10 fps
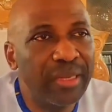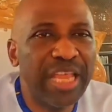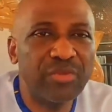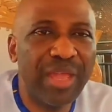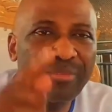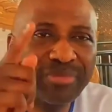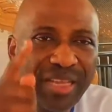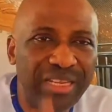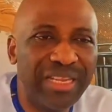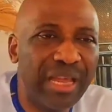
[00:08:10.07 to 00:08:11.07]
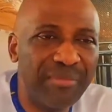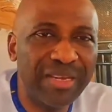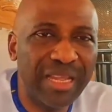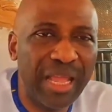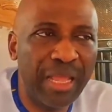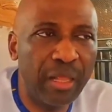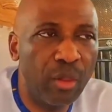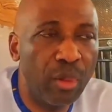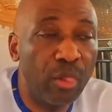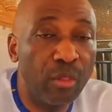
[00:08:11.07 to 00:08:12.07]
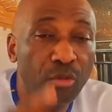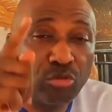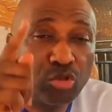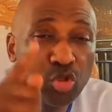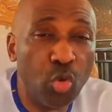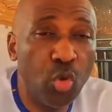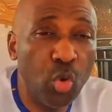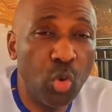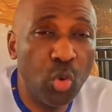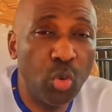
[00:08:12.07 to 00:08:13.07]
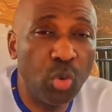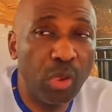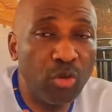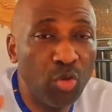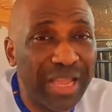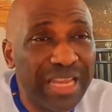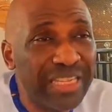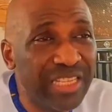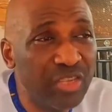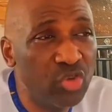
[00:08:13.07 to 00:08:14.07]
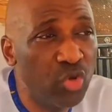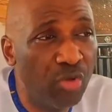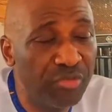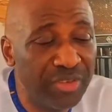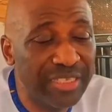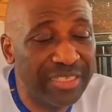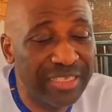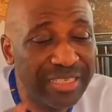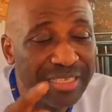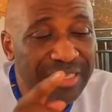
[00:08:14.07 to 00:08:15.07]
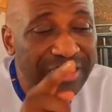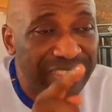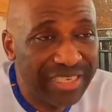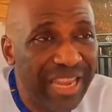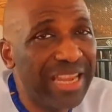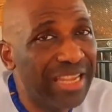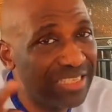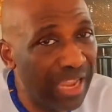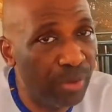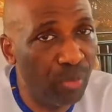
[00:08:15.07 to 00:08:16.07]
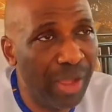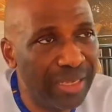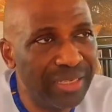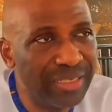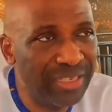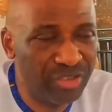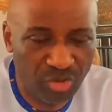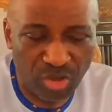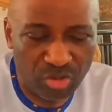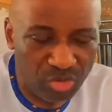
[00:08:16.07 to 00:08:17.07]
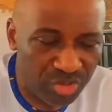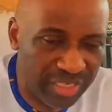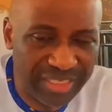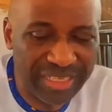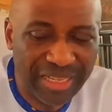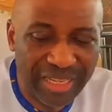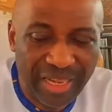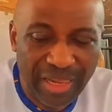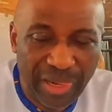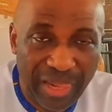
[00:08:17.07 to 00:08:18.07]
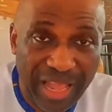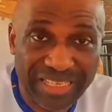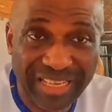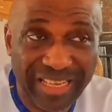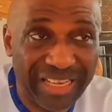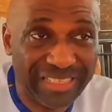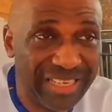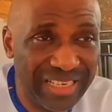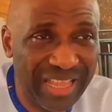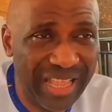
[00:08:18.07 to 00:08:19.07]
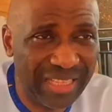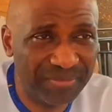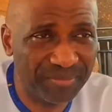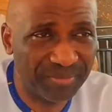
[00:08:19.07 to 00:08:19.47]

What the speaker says: That's why I'm telling America to look at the issue of this China-Taiwan. They should not use it as a criteria